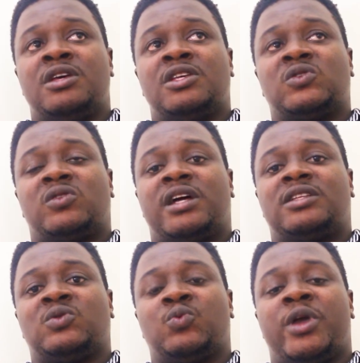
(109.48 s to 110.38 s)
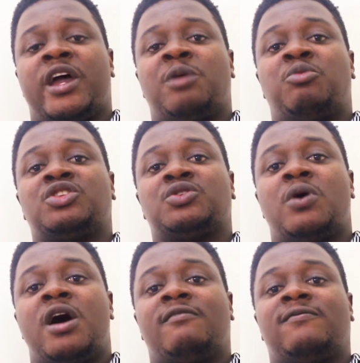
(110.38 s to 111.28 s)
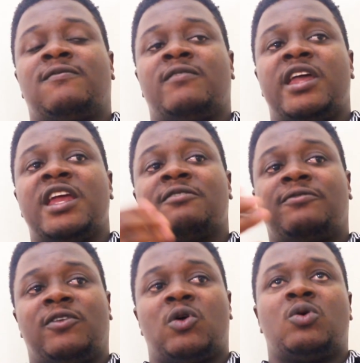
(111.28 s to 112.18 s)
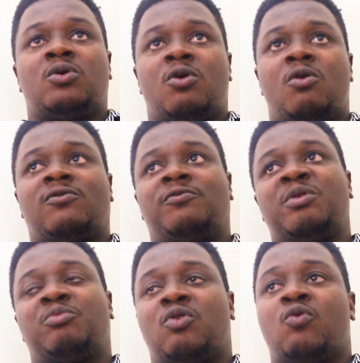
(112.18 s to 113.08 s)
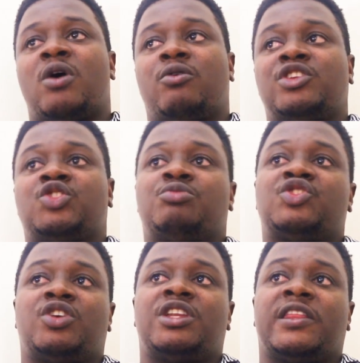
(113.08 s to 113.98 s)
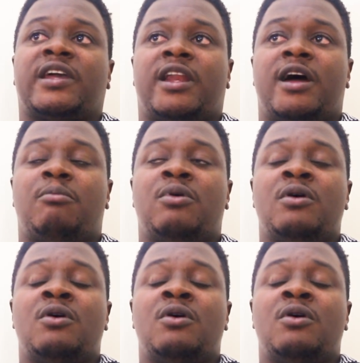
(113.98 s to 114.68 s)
so that we are able to have inflow of people who are going to be joining the club